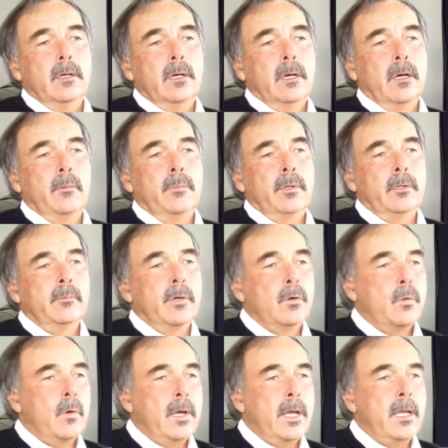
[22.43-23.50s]
Uh, Bill
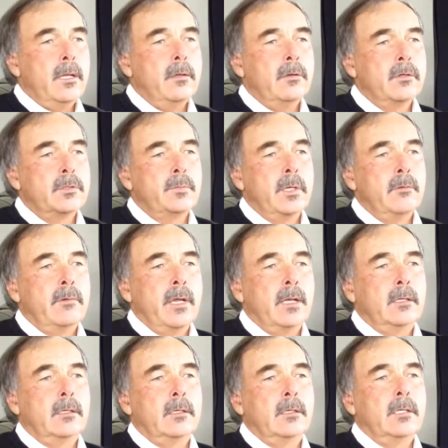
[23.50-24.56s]
McQuaid, who's been
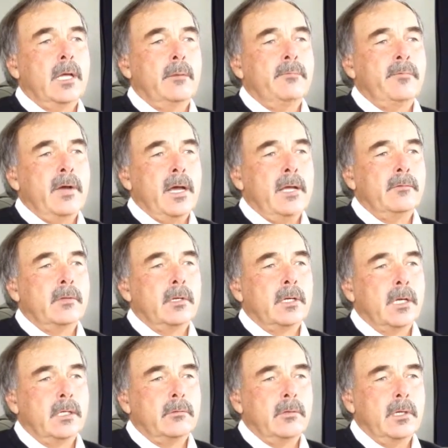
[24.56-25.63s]
ranked in the top five in the
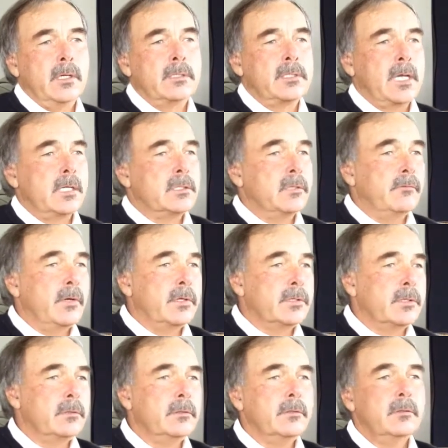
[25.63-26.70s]
country in his age
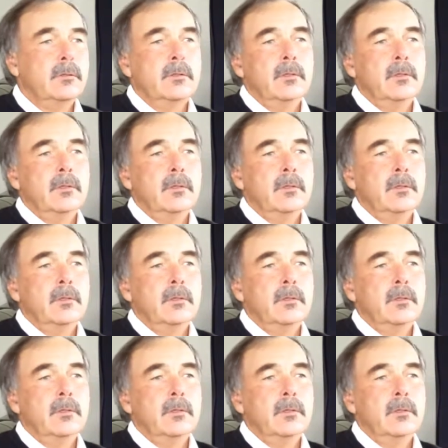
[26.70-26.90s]
division.